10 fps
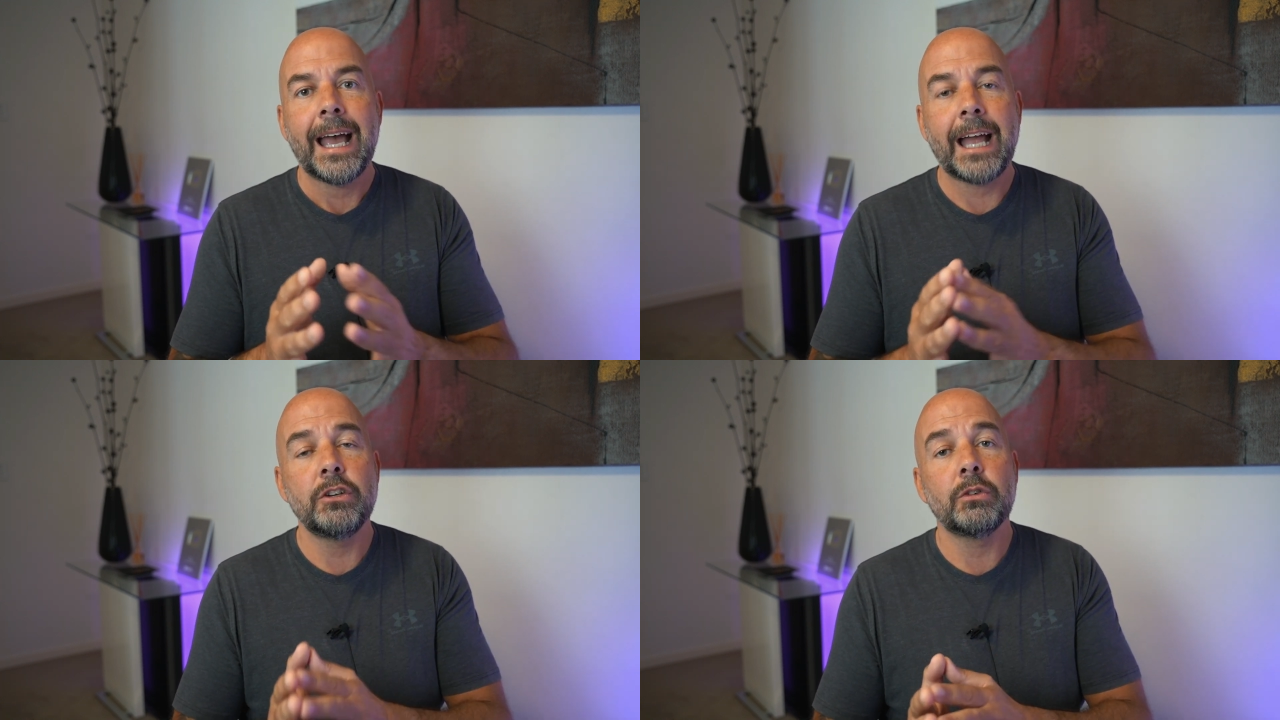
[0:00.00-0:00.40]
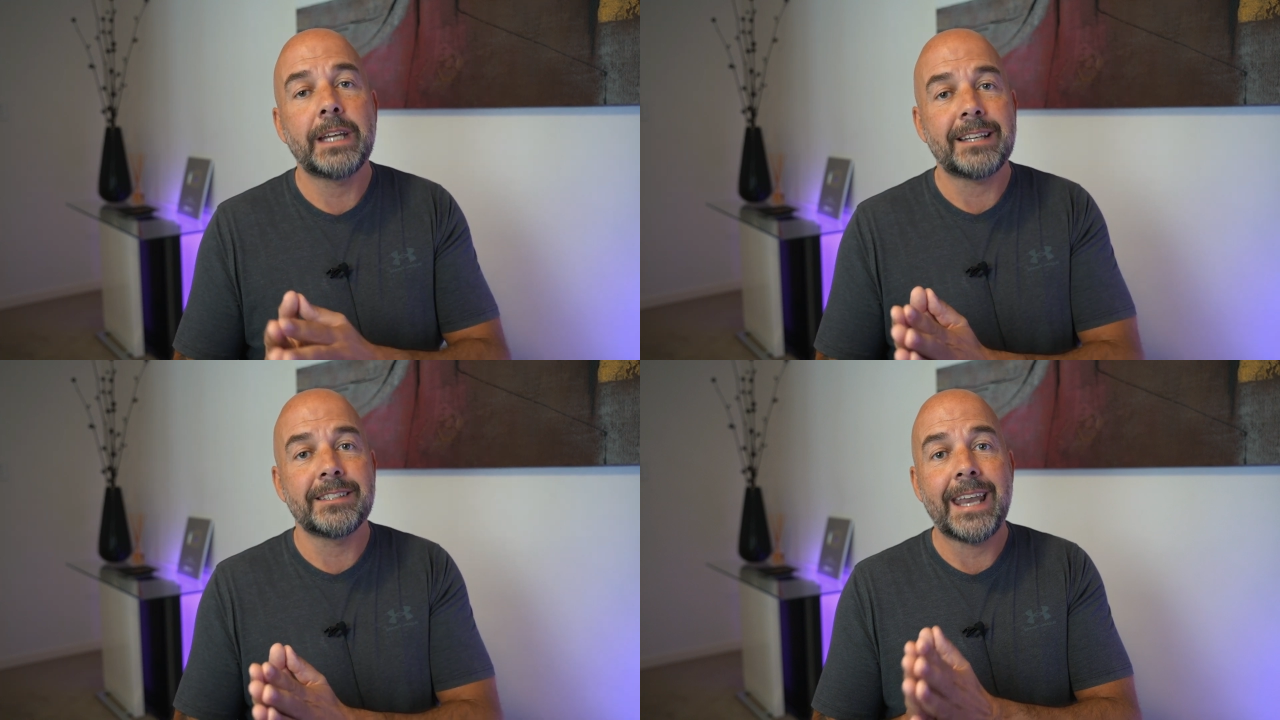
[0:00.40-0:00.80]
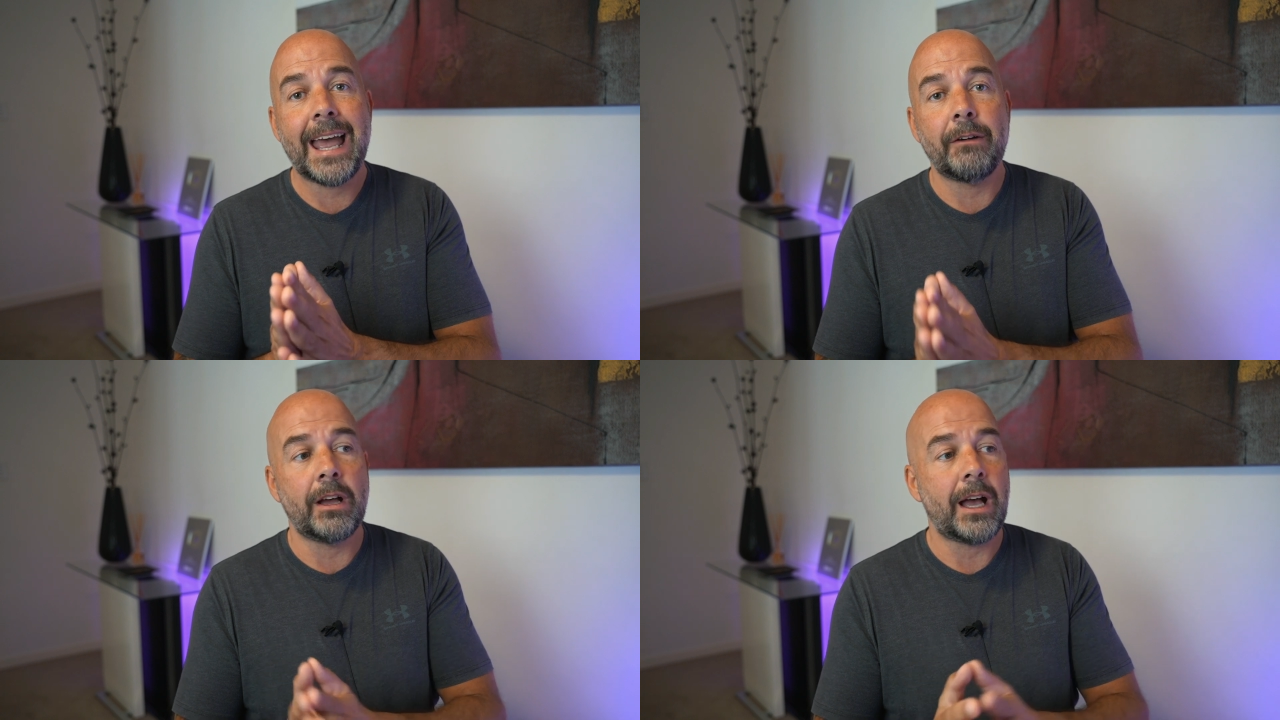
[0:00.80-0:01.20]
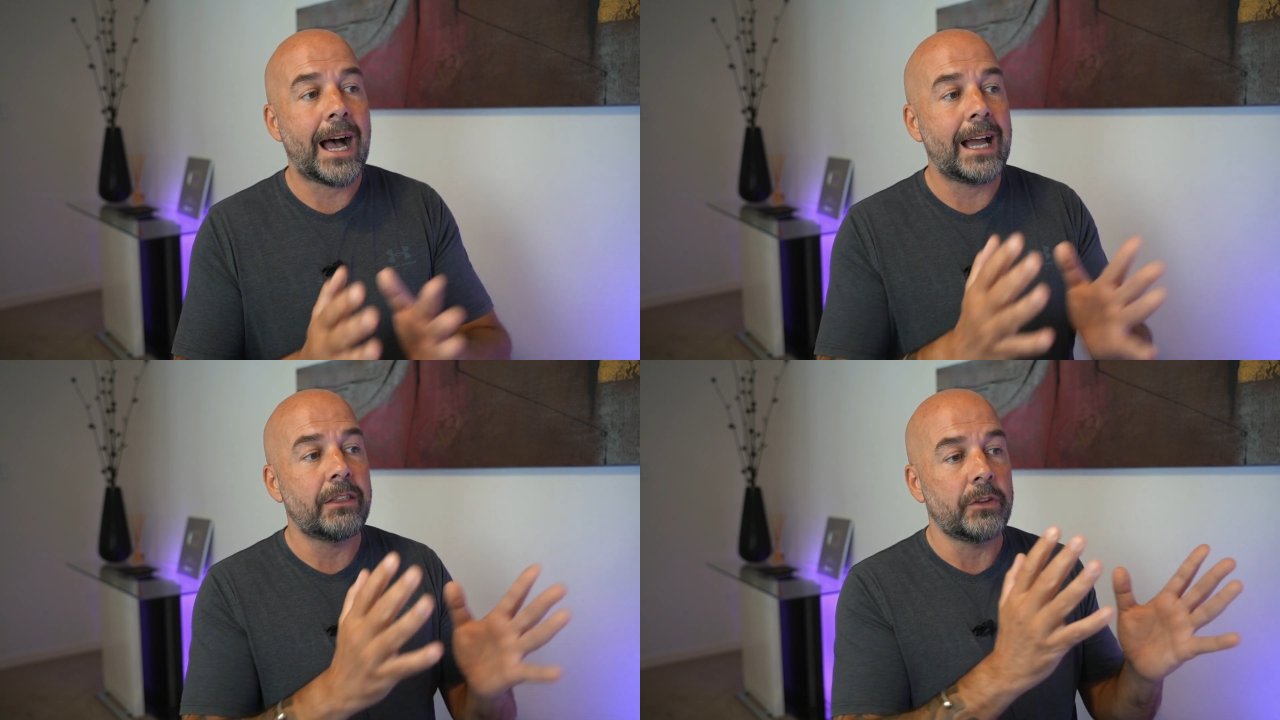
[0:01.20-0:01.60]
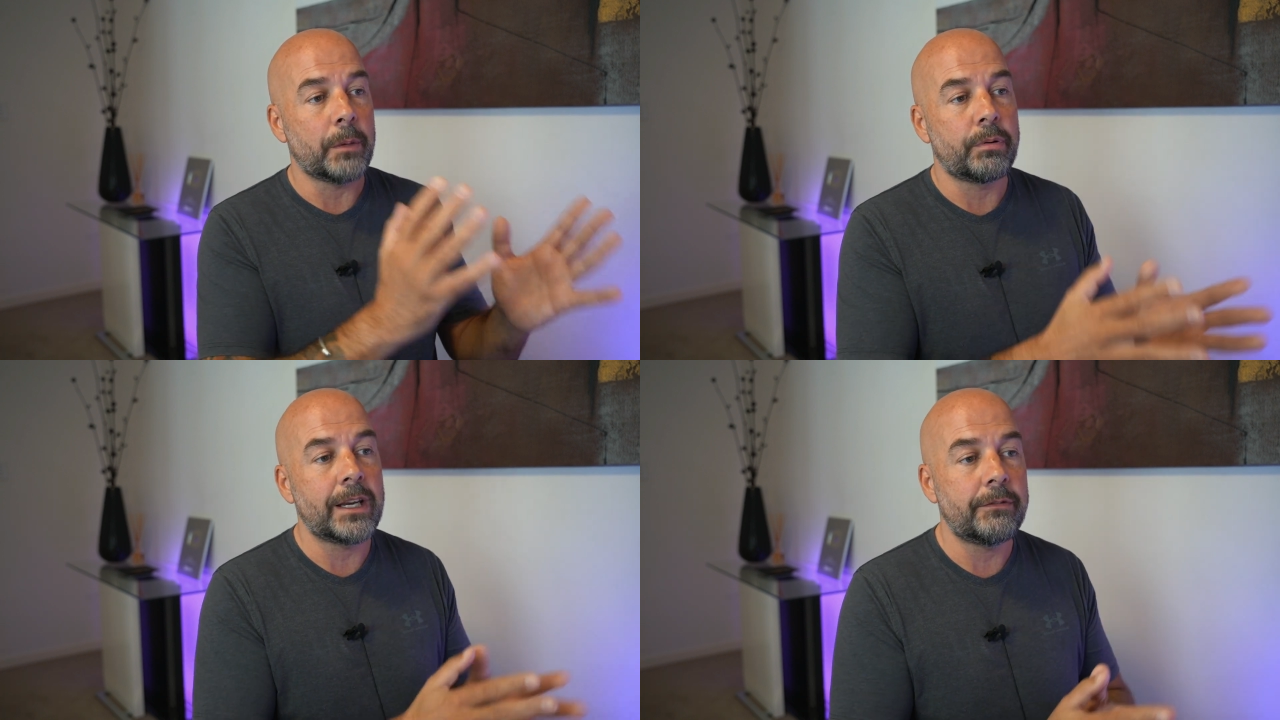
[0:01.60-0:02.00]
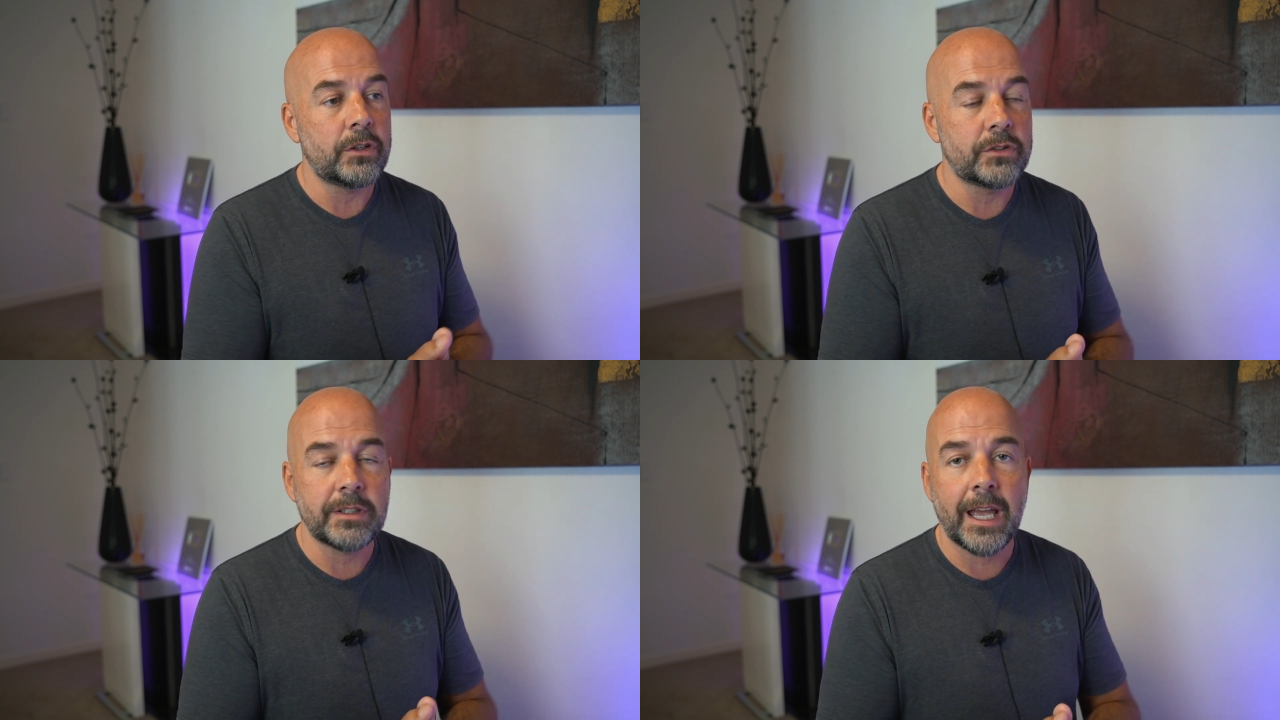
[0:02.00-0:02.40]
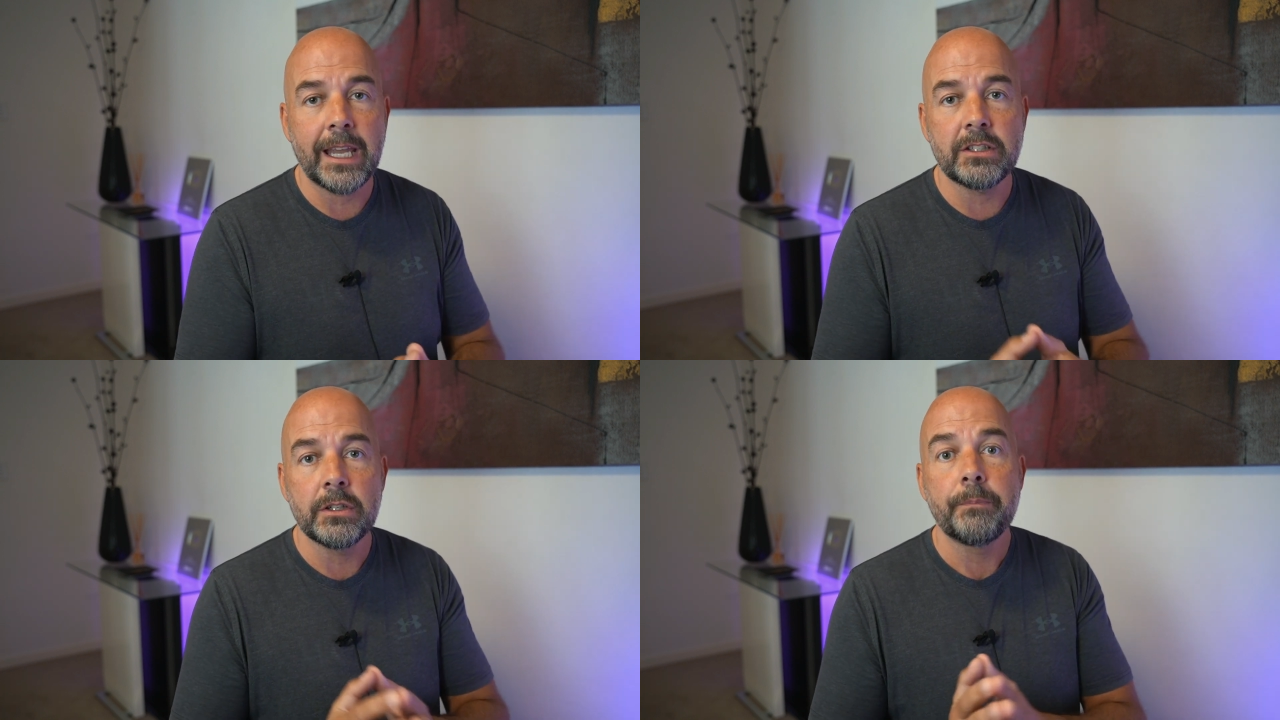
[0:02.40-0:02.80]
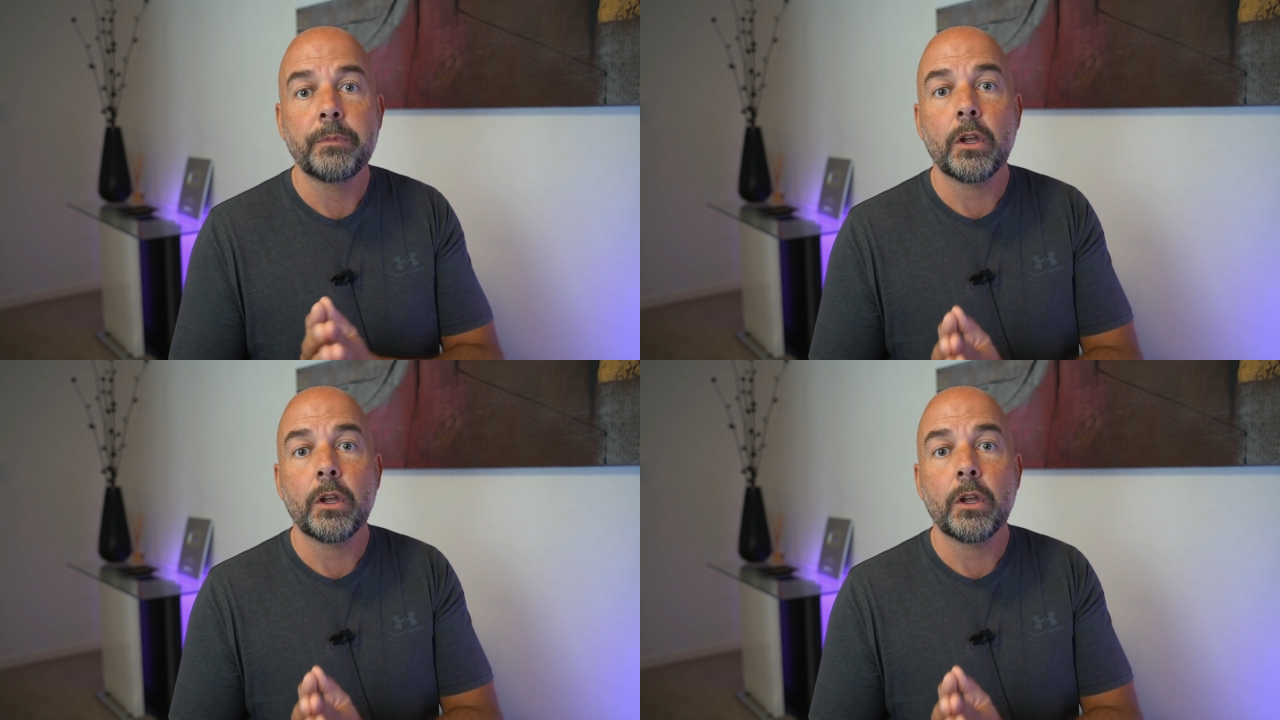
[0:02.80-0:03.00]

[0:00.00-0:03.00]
and you'll get an error either at the preview stage